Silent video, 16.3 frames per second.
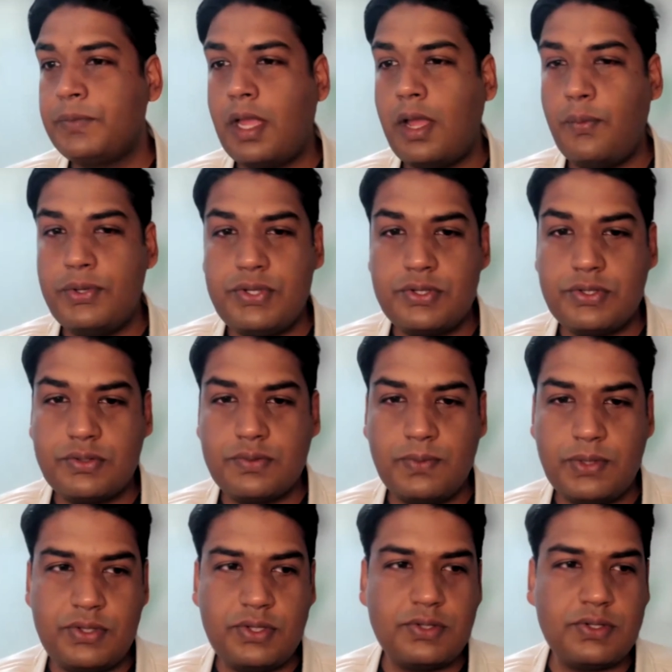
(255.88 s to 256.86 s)
Which
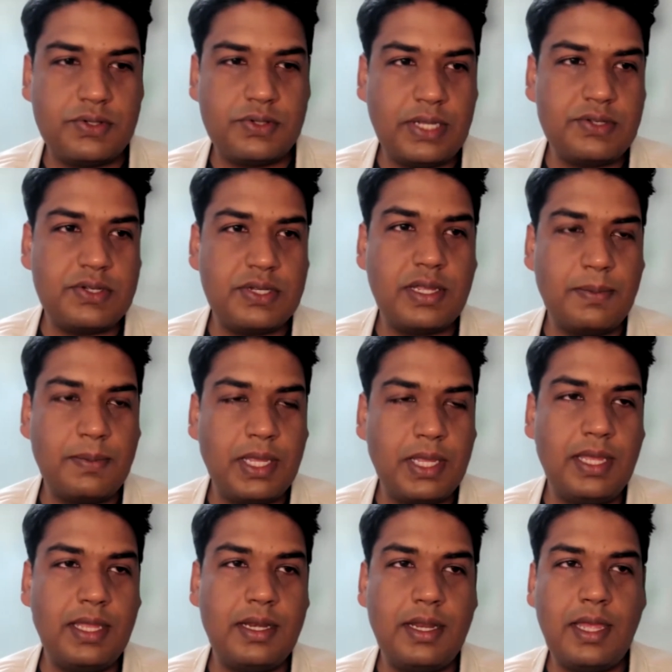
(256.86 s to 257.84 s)
is essentially coming
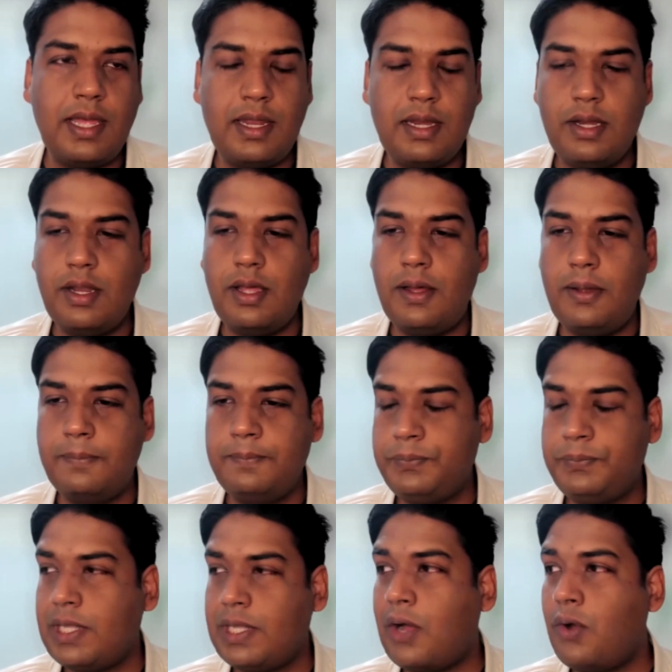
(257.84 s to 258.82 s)
in and
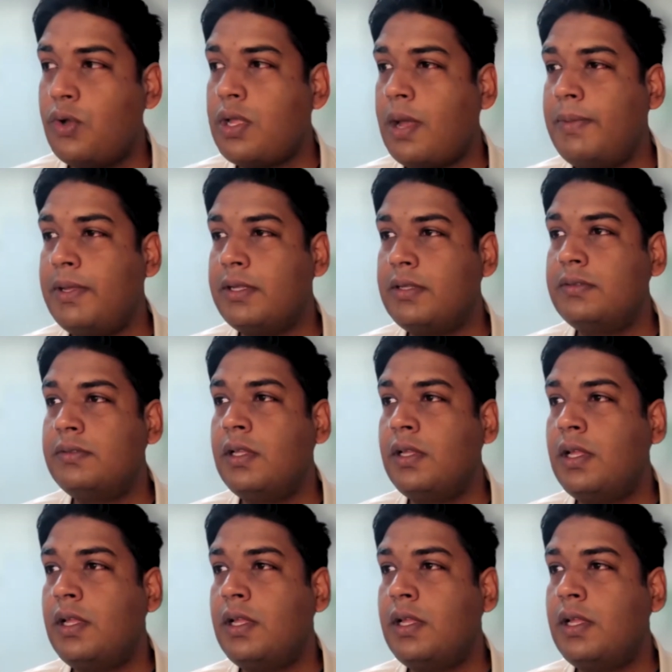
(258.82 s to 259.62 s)
now coming